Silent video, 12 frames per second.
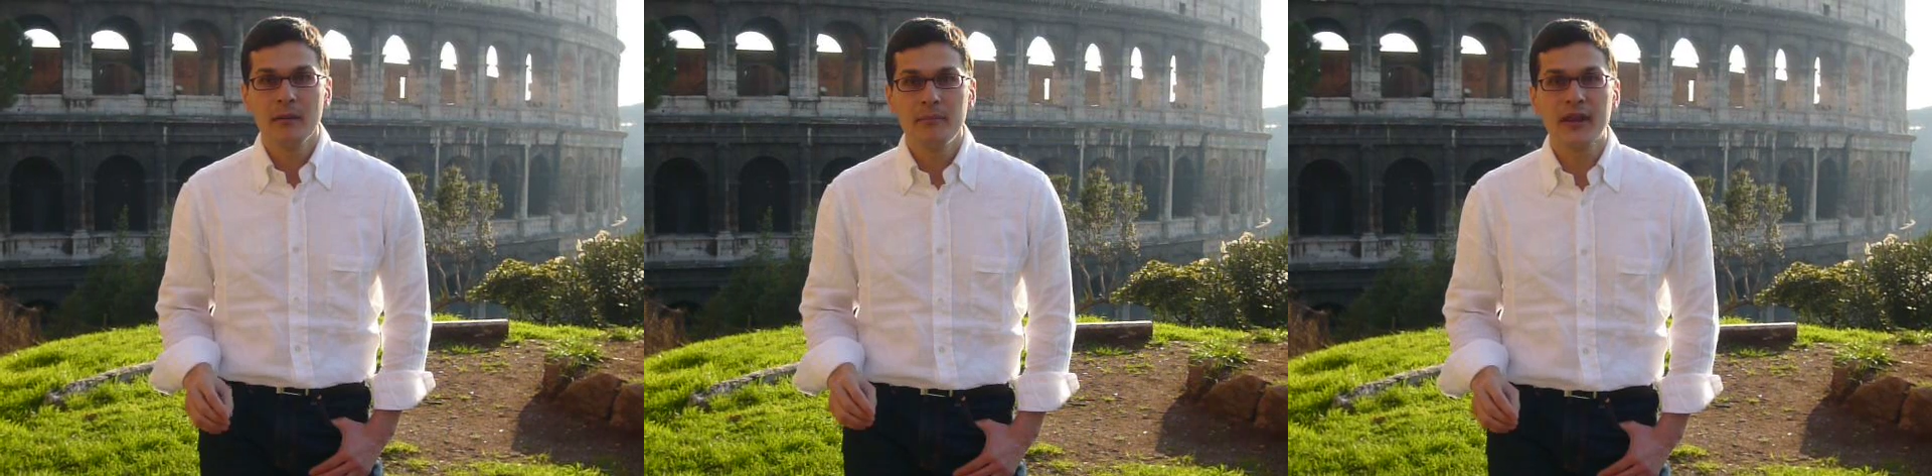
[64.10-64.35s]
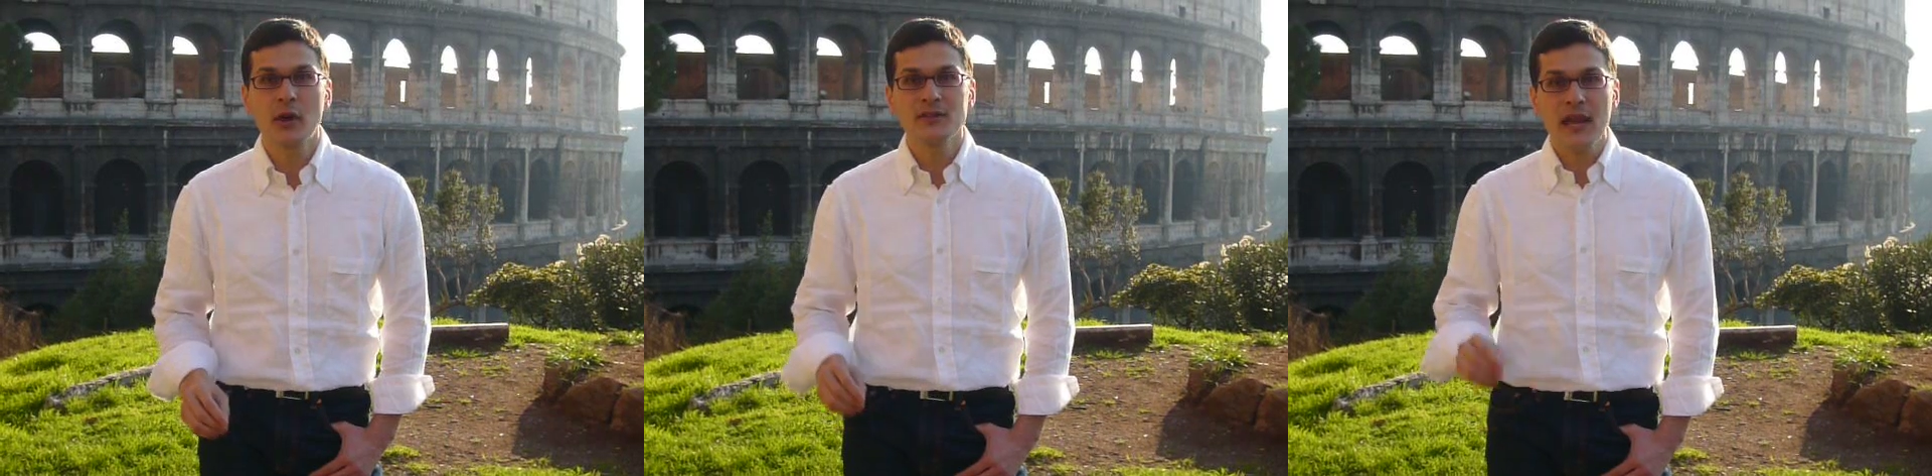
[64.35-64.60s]

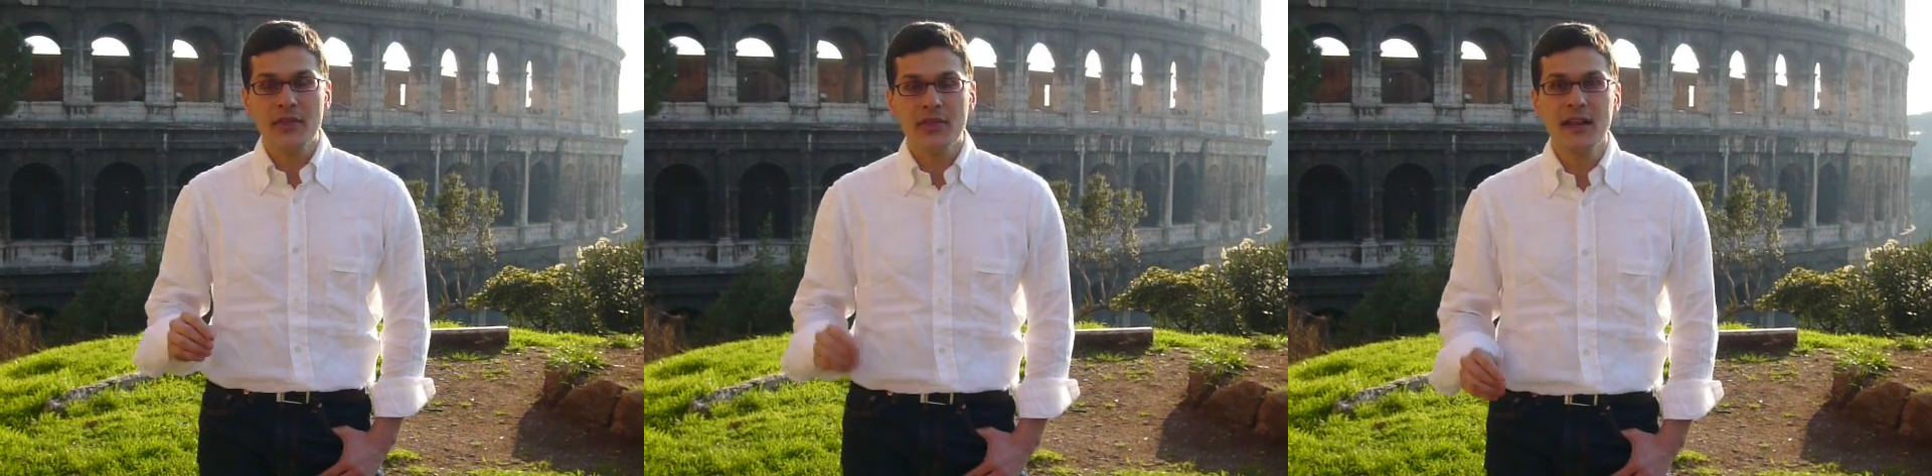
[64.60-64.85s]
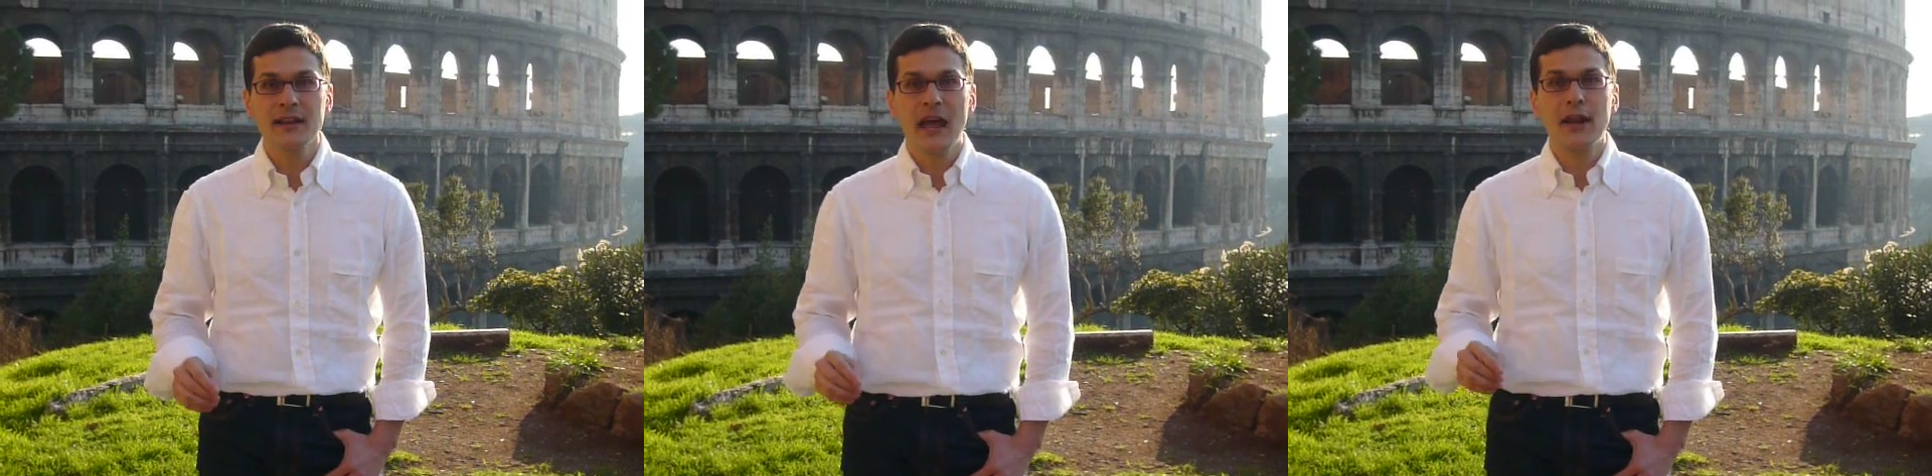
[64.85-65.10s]
because I
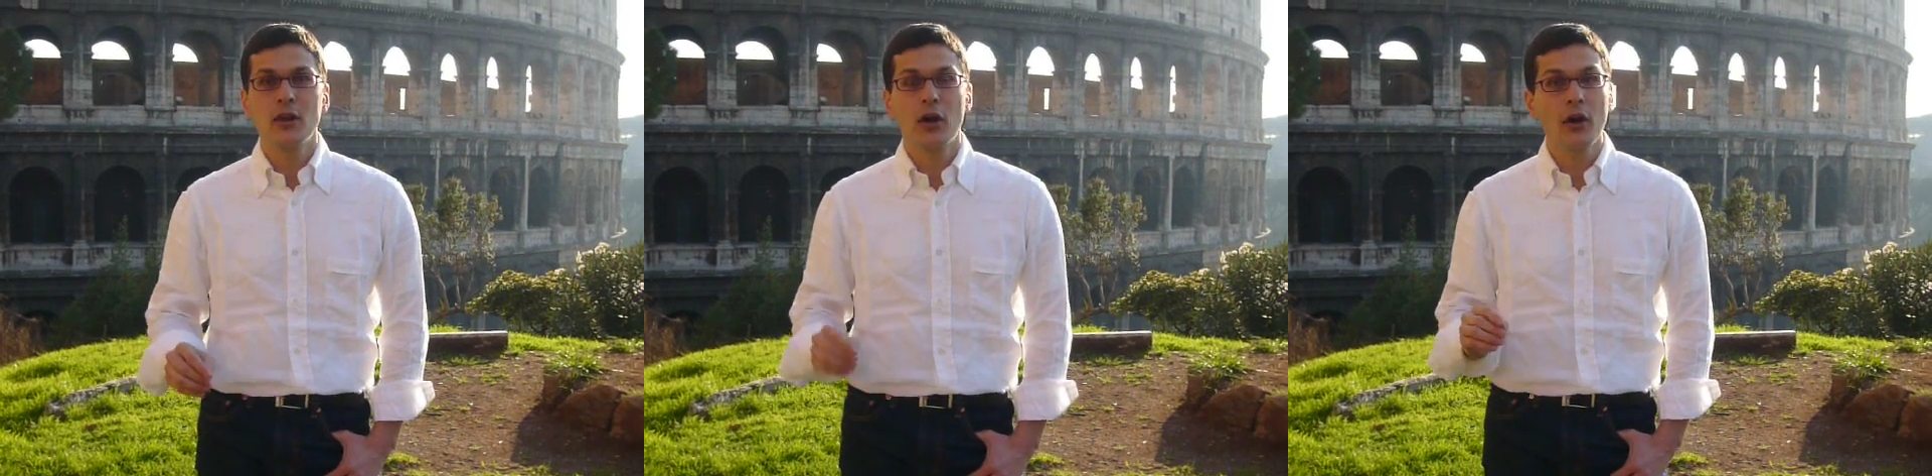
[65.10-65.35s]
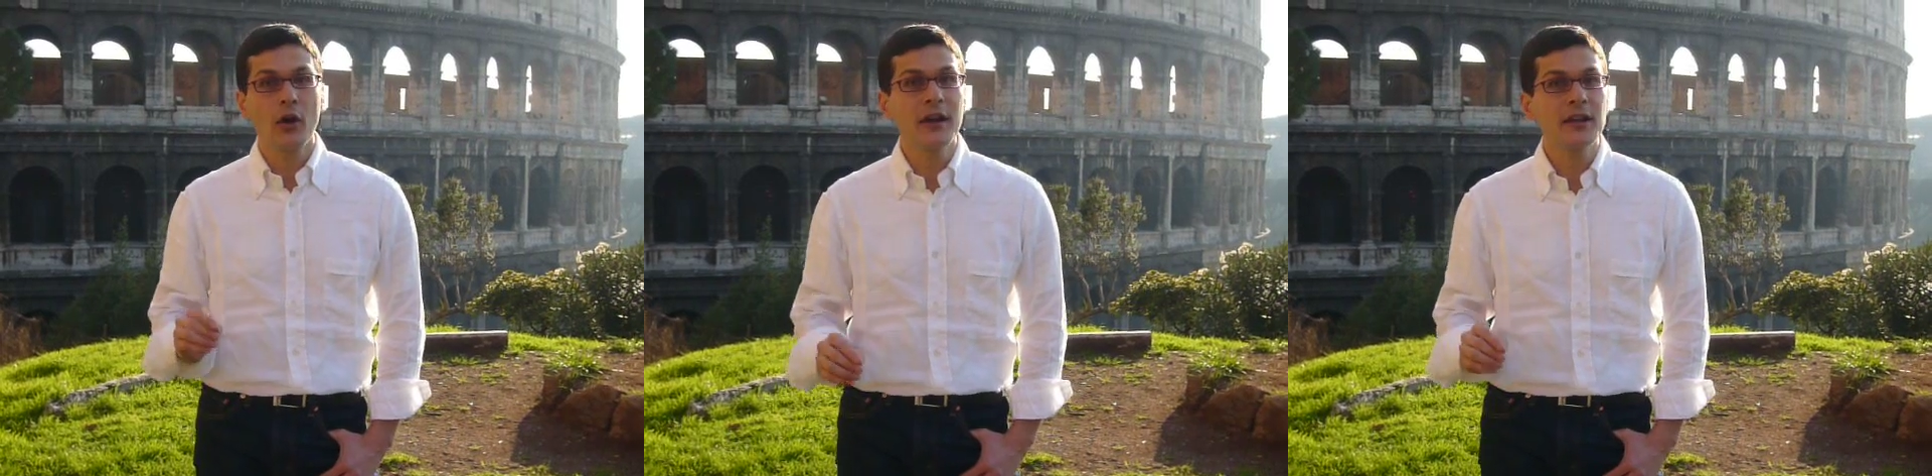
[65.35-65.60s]
think that
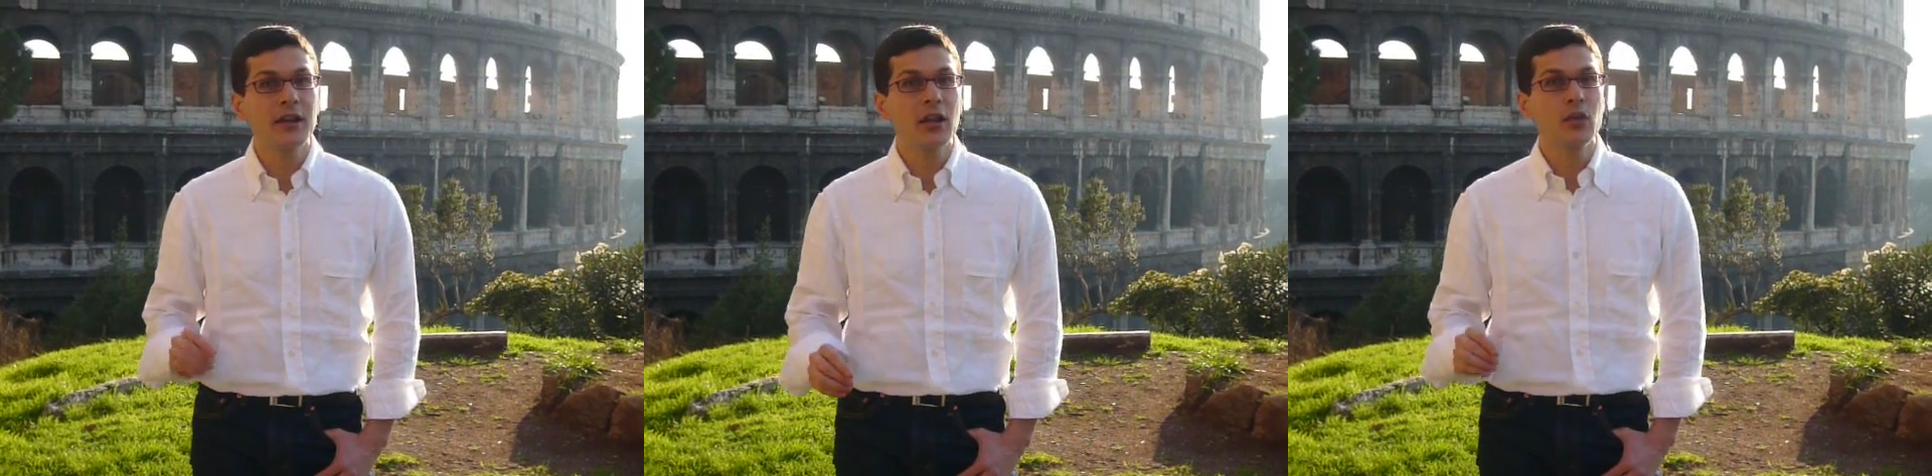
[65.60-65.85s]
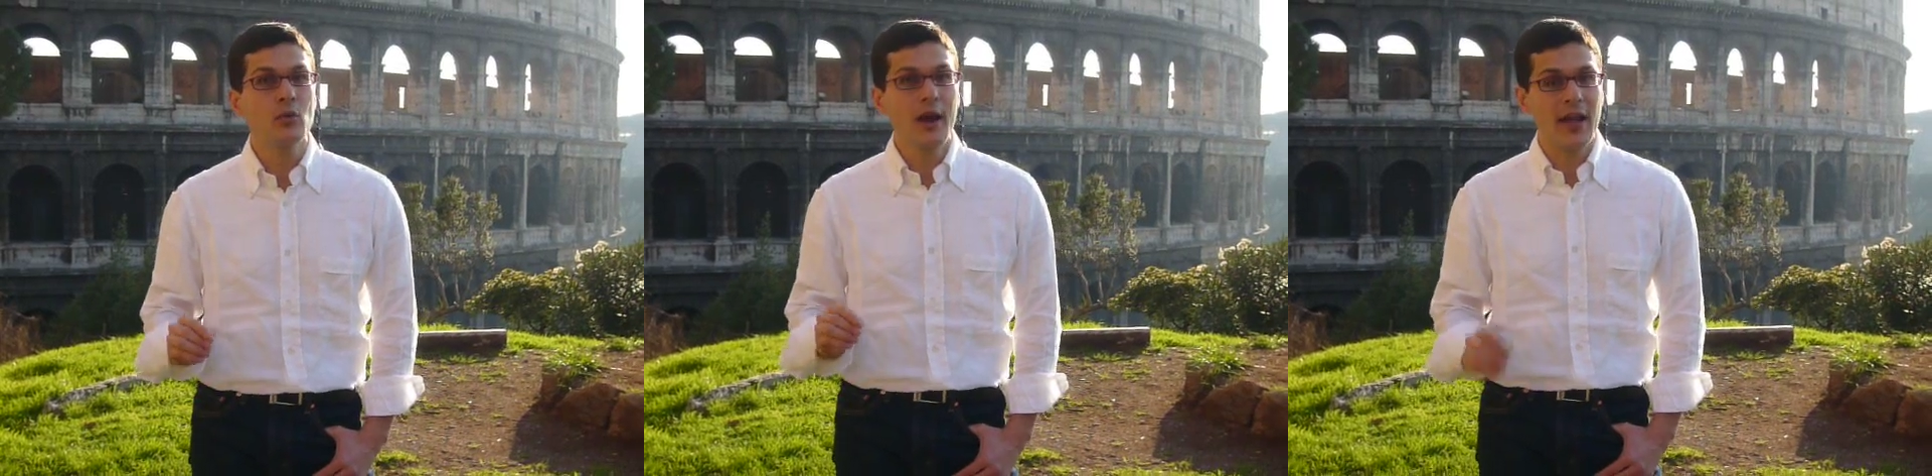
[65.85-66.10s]
not only
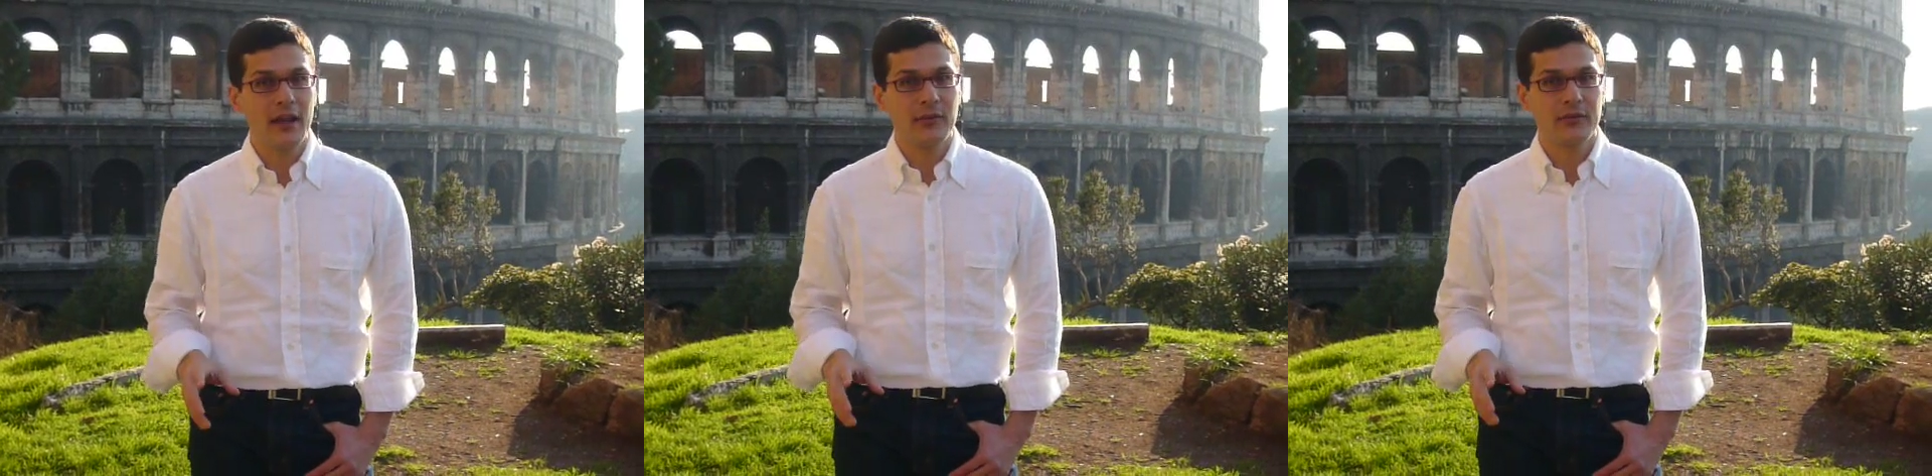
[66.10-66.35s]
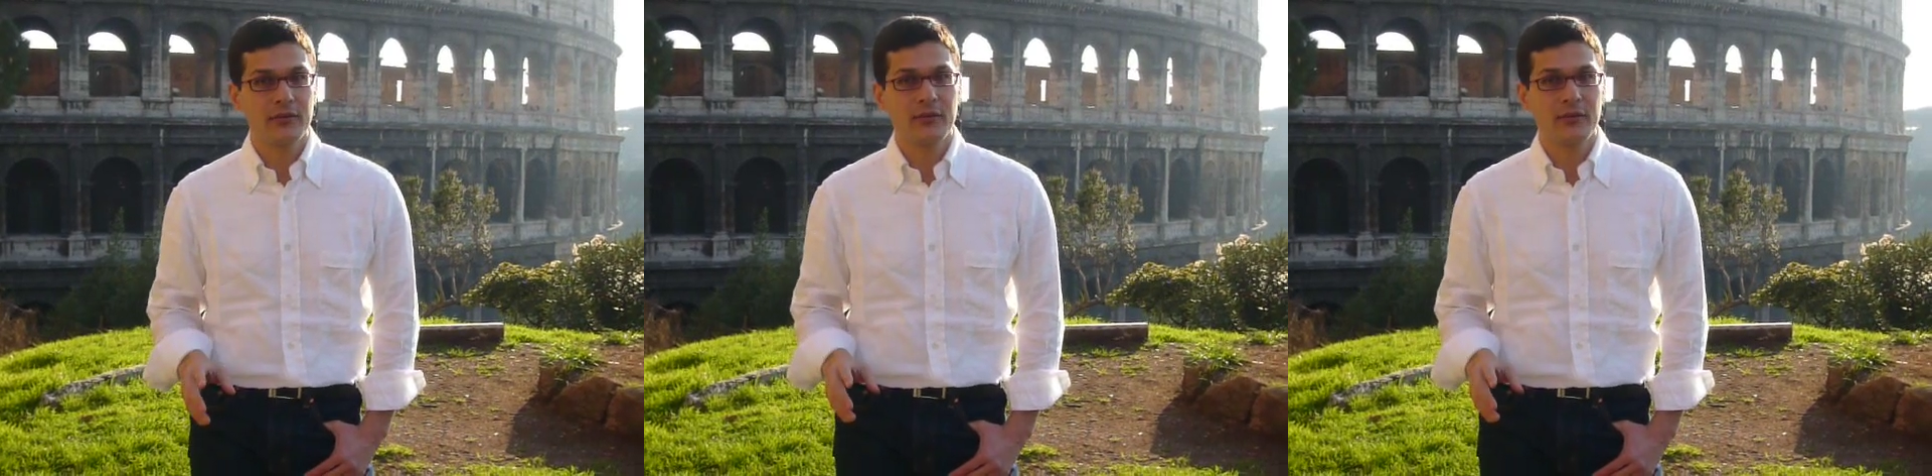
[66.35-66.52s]
the US,